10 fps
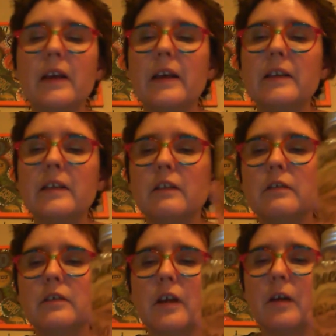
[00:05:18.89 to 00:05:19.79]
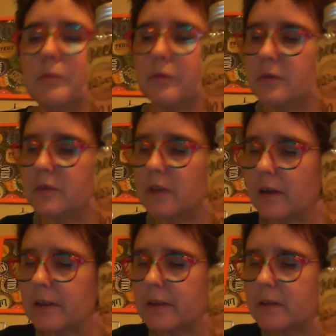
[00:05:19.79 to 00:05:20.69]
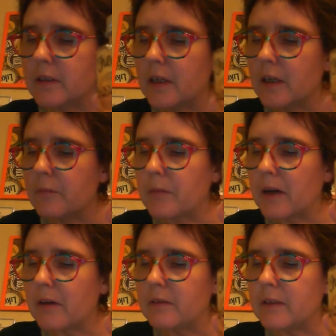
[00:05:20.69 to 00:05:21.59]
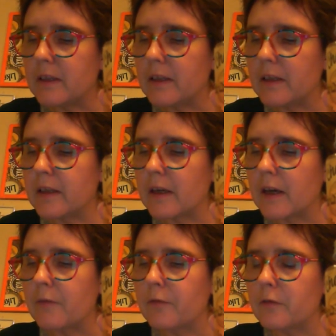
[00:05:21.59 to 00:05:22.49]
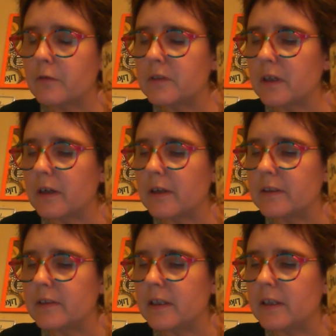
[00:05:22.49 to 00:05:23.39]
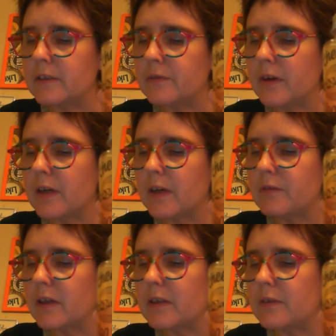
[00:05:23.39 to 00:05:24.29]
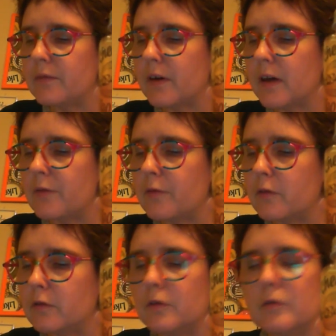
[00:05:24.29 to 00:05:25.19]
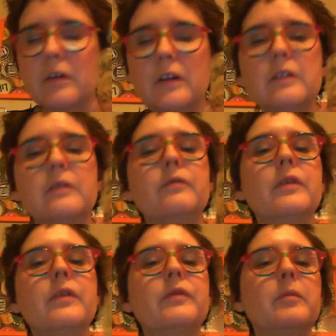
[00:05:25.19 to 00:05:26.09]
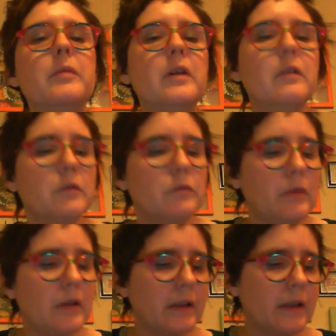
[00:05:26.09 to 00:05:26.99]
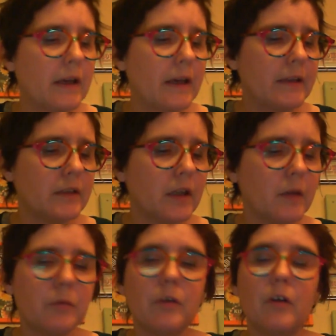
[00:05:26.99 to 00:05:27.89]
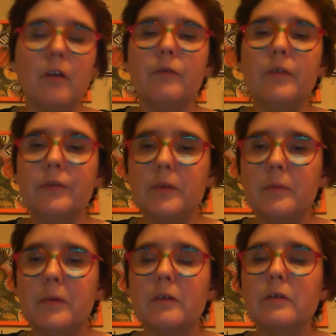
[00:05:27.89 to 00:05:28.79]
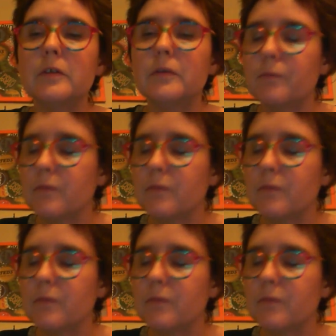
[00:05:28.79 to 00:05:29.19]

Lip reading: It's a little sample size. Apparently, full size is $5.95 for 250 mils. We get a sample of 50 mils.